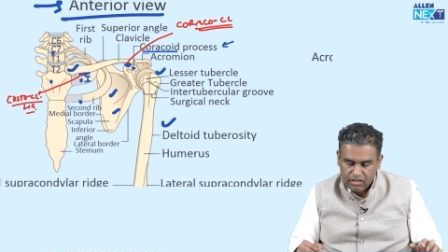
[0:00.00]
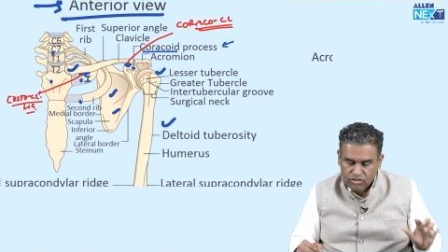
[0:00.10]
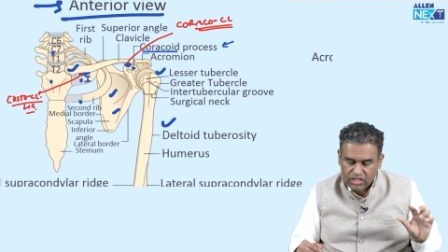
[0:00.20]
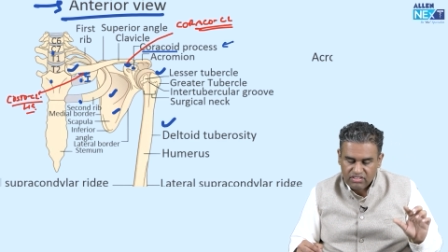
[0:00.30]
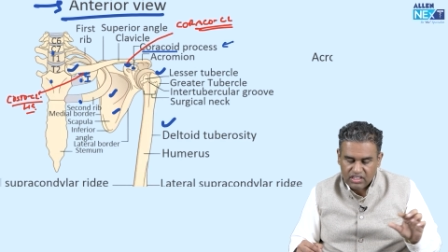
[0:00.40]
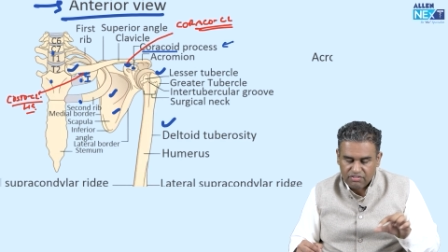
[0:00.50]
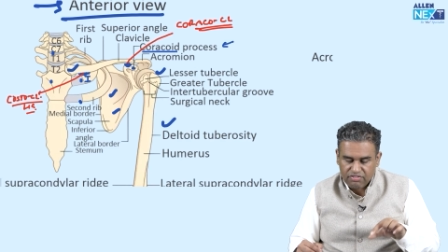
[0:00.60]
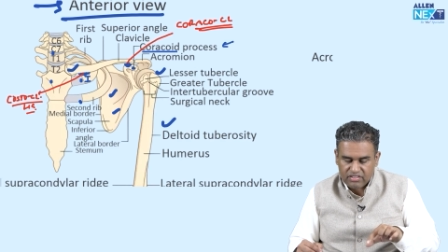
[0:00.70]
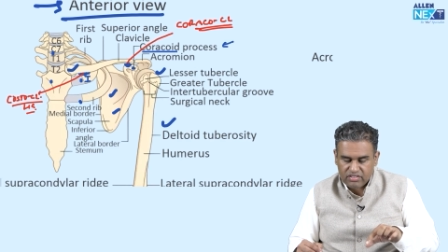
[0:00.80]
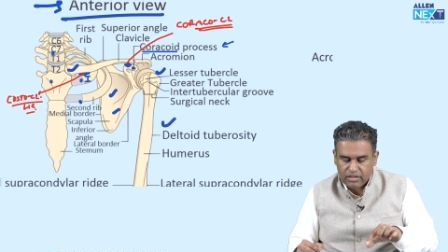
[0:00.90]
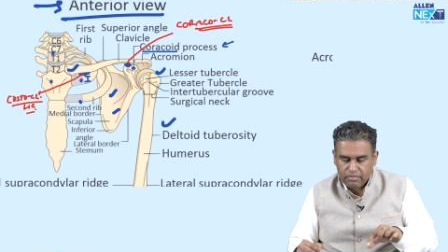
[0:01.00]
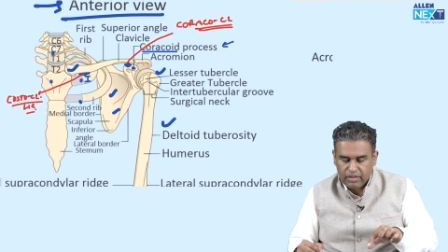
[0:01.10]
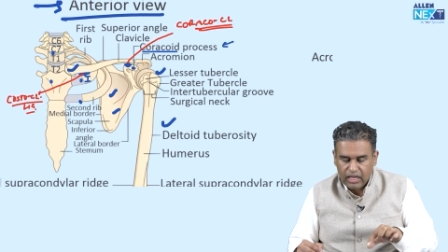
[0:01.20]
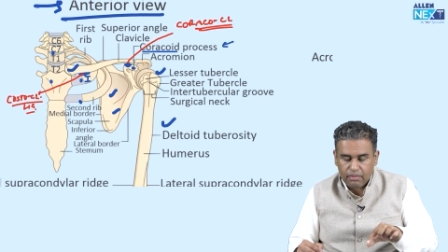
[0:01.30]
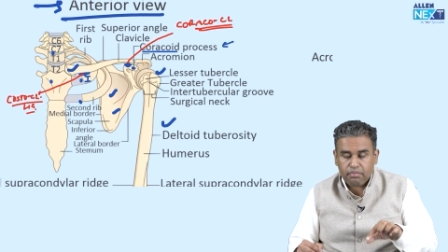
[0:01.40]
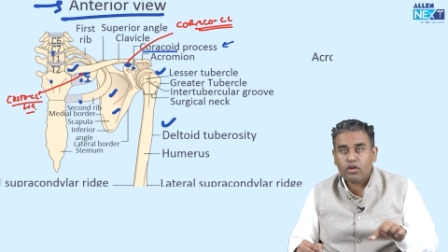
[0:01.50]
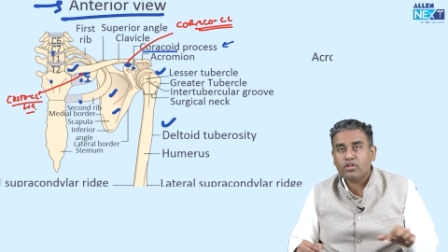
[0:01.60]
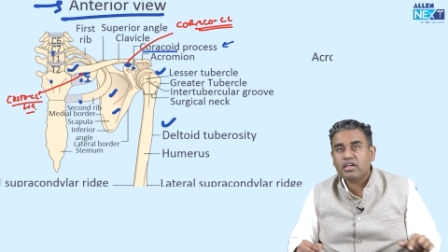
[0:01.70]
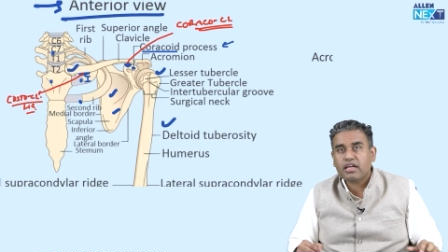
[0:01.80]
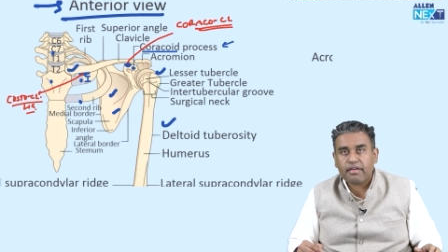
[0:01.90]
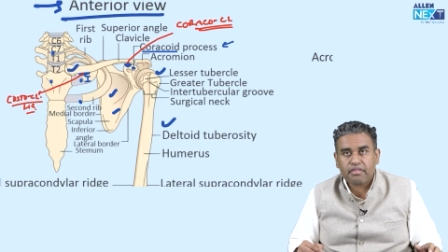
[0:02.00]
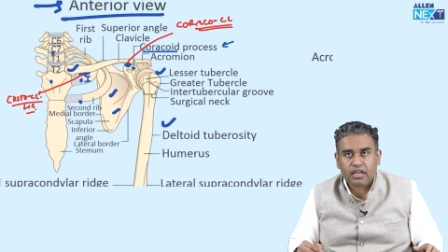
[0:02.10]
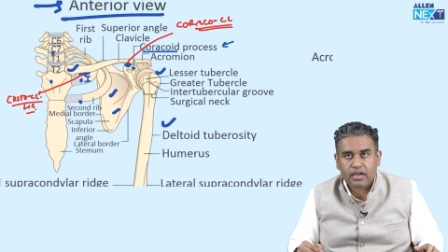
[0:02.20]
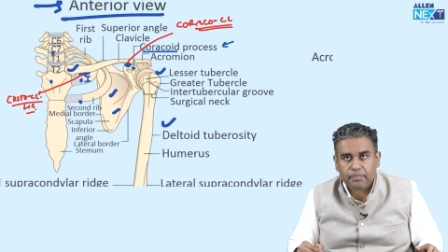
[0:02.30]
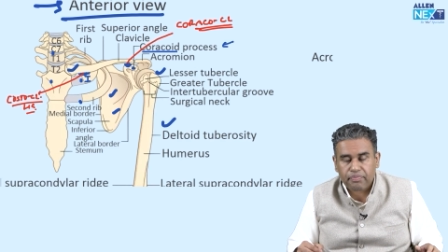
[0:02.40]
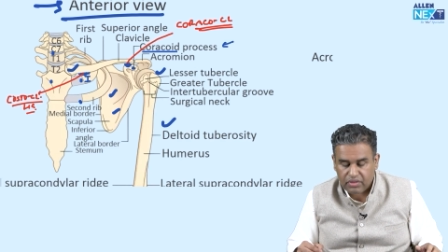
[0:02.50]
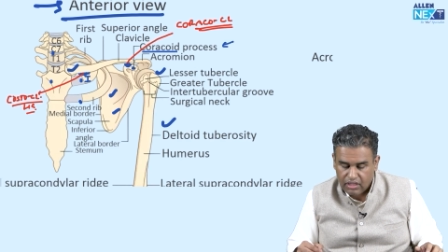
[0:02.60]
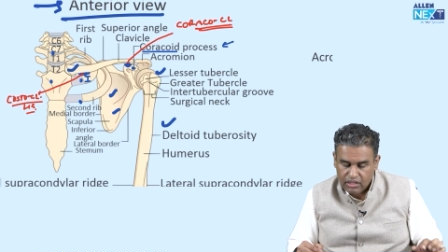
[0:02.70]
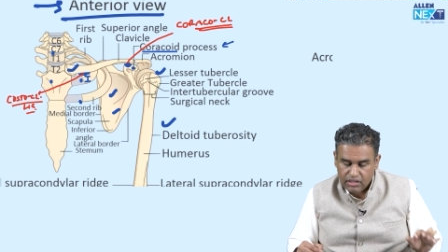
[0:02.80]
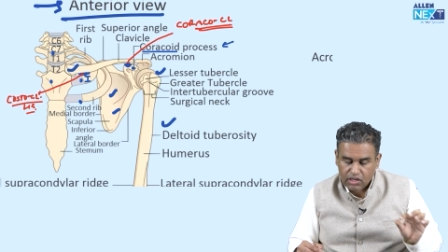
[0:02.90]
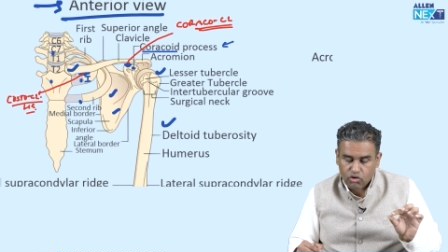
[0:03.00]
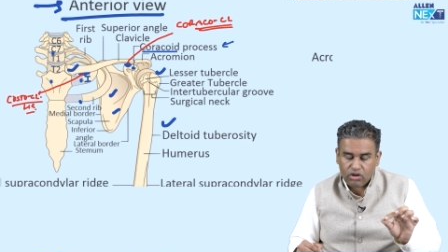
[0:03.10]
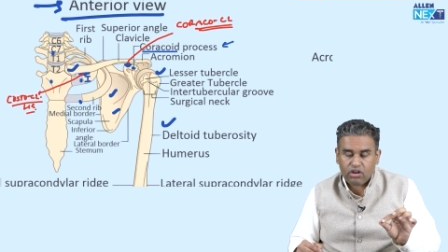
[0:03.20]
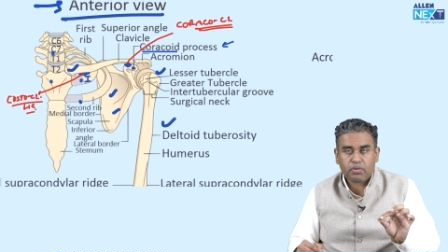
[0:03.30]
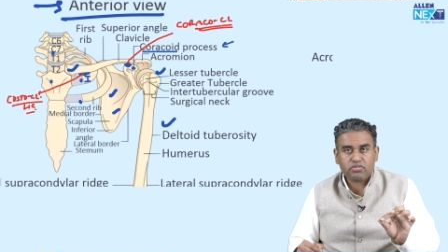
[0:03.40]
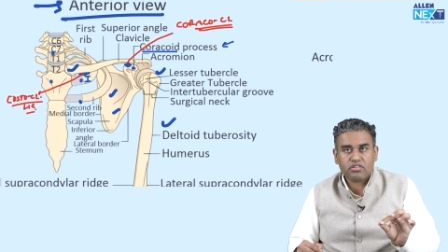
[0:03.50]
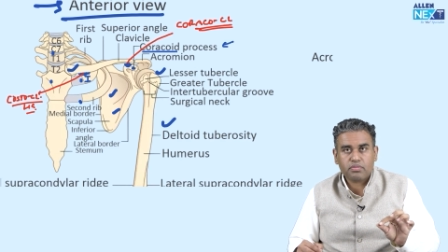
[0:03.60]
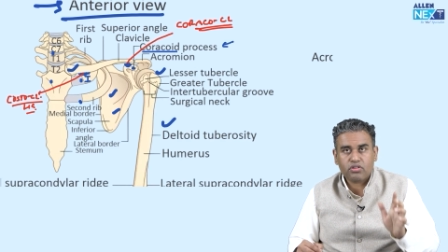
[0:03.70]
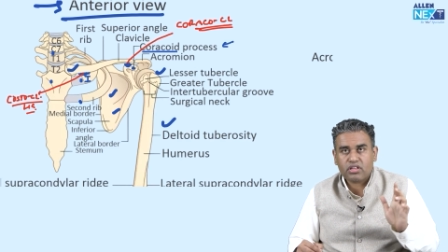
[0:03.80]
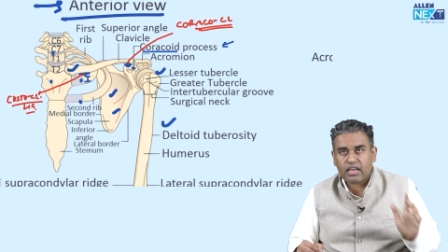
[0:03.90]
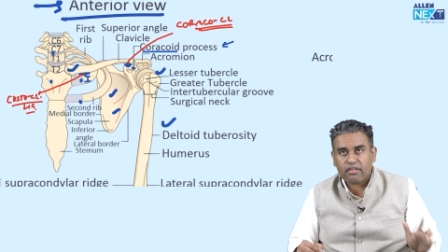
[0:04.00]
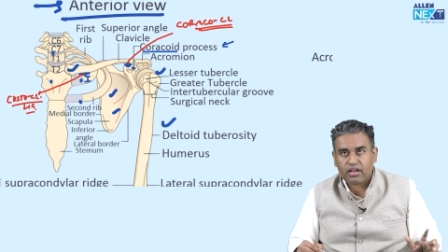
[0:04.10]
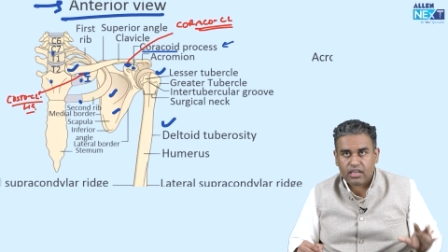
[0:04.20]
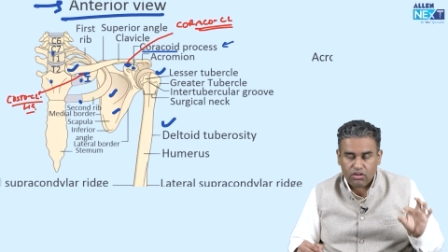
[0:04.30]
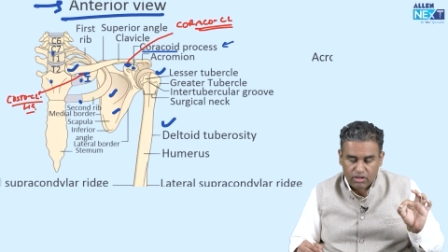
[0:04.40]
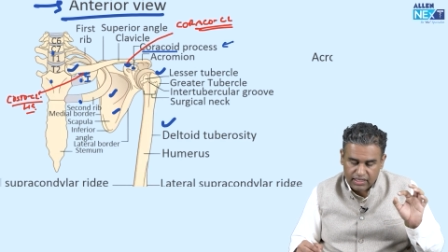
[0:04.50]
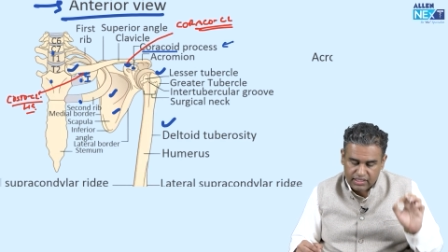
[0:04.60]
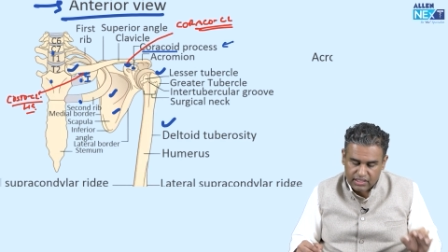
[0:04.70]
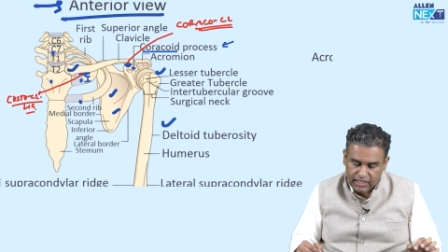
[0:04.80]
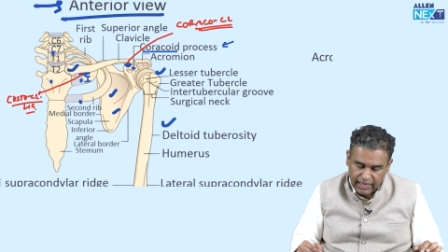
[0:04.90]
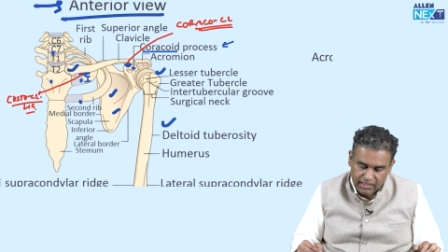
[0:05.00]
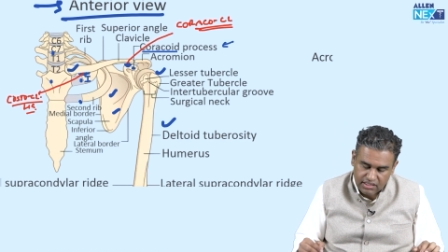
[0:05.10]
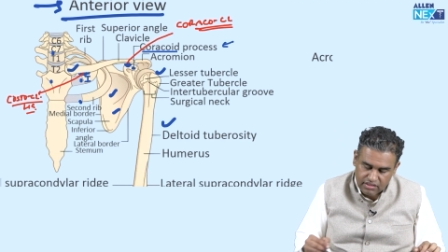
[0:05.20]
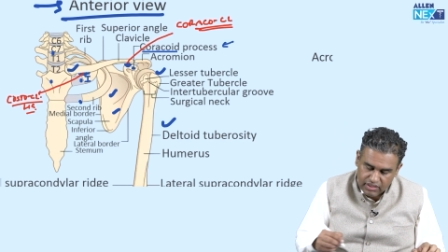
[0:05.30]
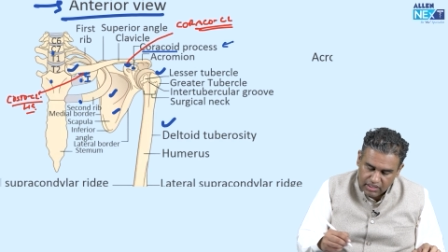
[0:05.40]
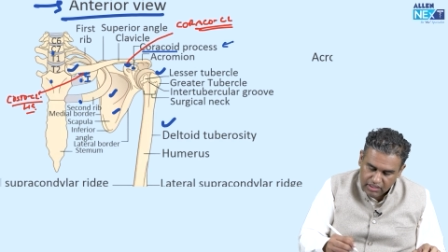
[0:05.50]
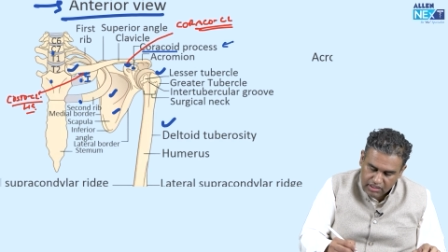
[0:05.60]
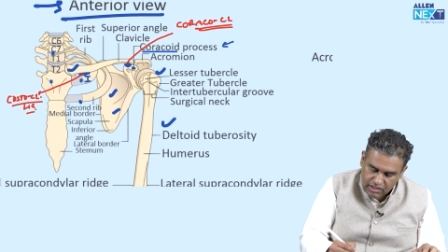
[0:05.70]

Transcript: So you can see the first rib are below the clavicle. The coracoid process below the clavicle. Now look at the ends as well.